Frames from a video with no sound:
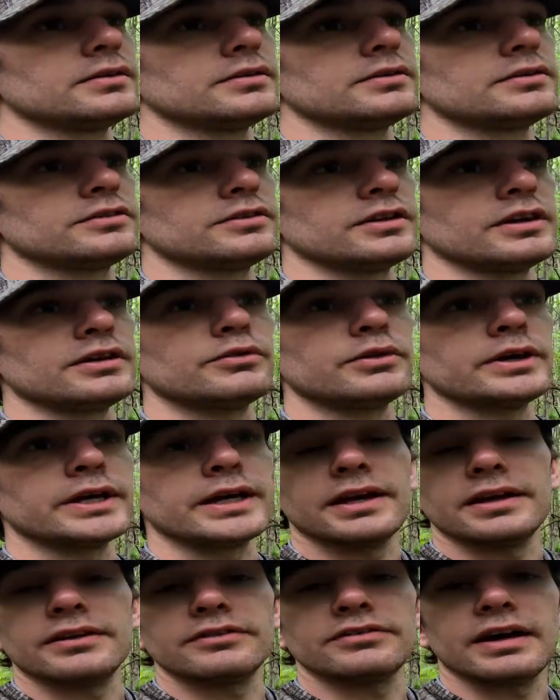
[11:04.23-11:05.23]
see if we
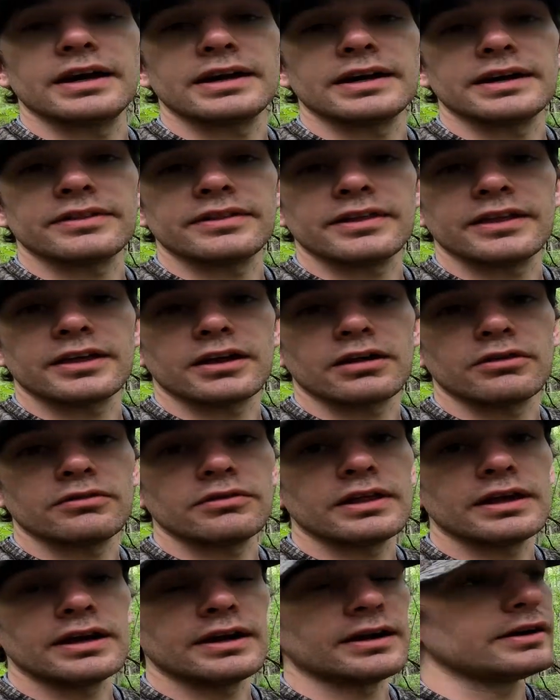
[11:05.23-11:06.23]
can't find anything over
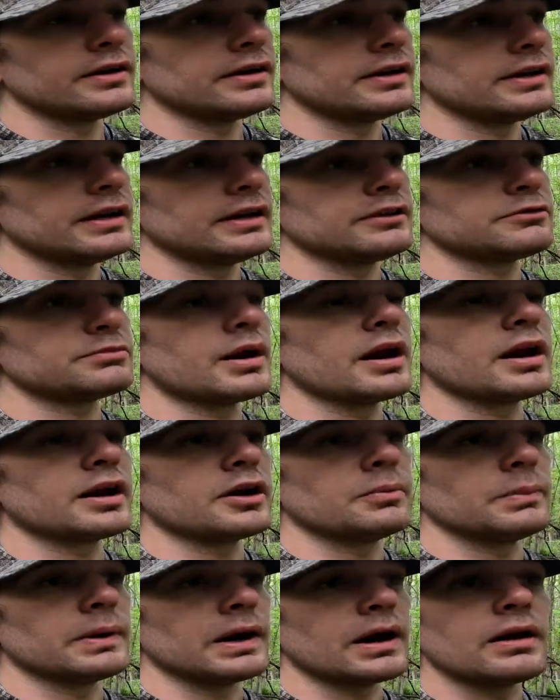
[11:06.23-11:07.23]
there, and then that's probably
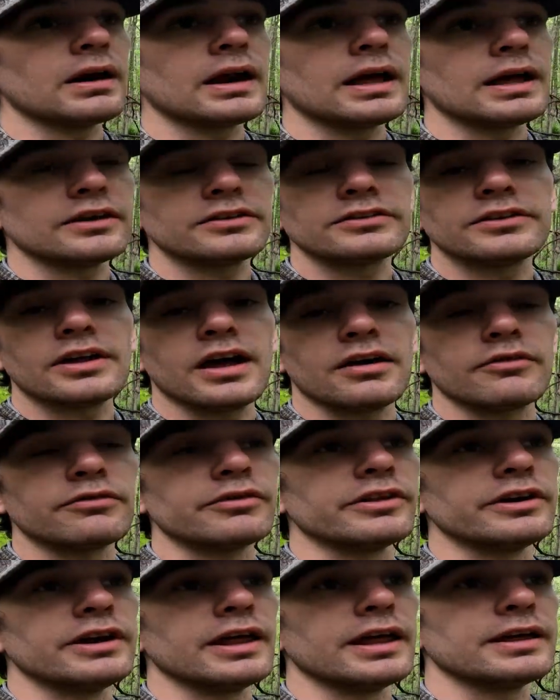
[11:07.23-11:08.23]
going to be our last stop
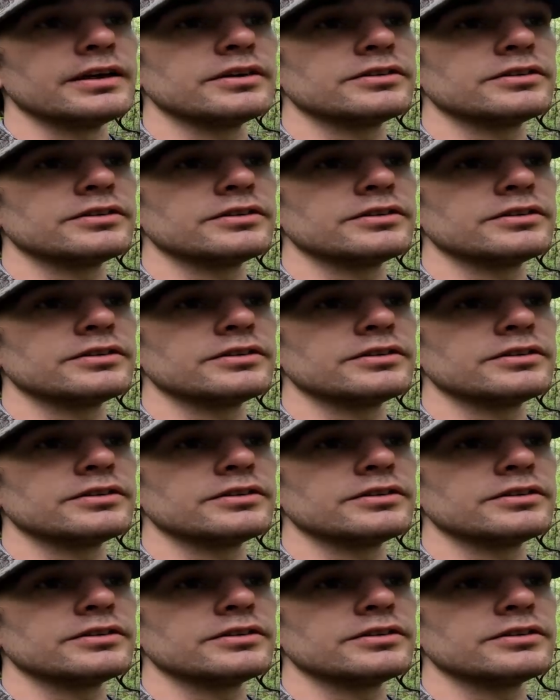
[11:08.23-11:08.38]
for the day.